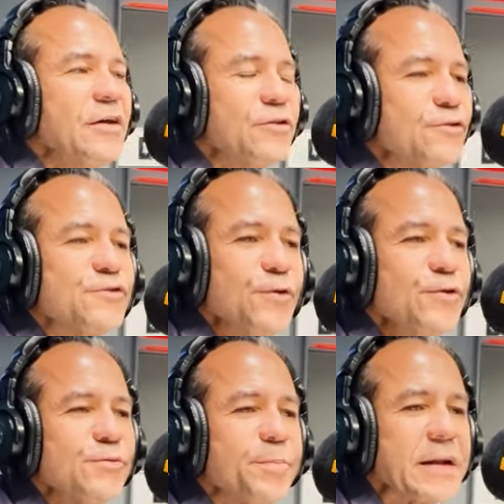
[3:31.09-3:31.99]
to
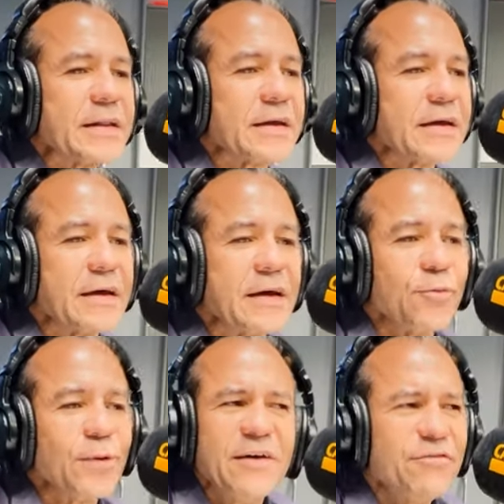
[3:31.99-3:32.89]
choose, but
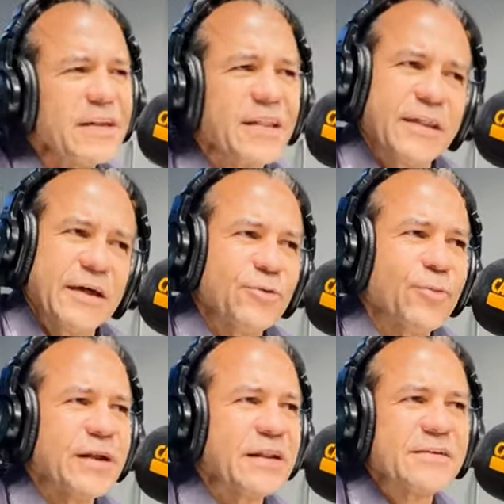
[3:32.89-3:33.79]
uh, we live in a third world.